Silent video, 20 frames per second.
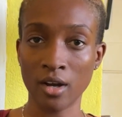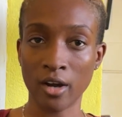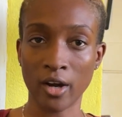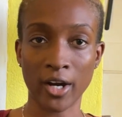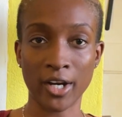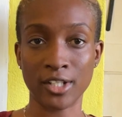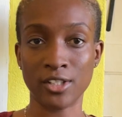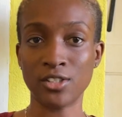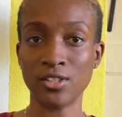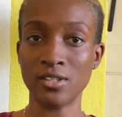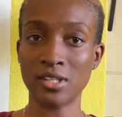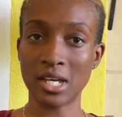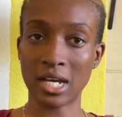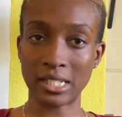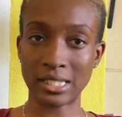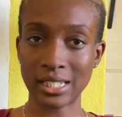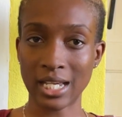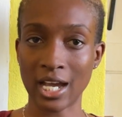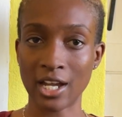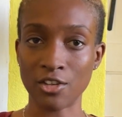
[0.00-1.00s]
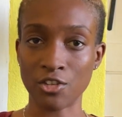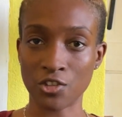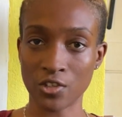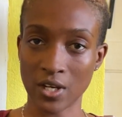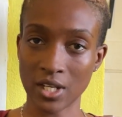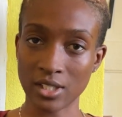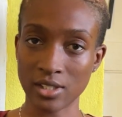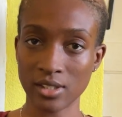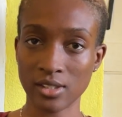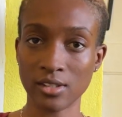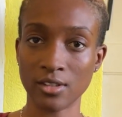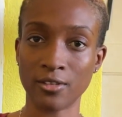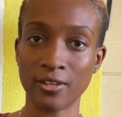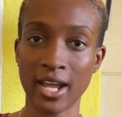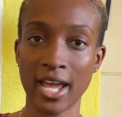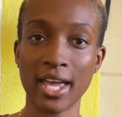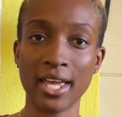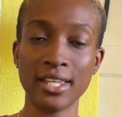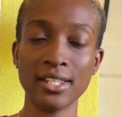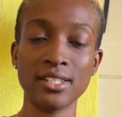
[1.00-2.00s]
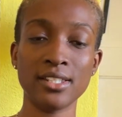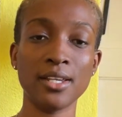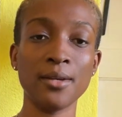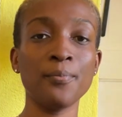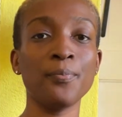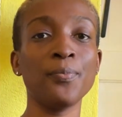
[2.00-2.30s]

or to that address, right?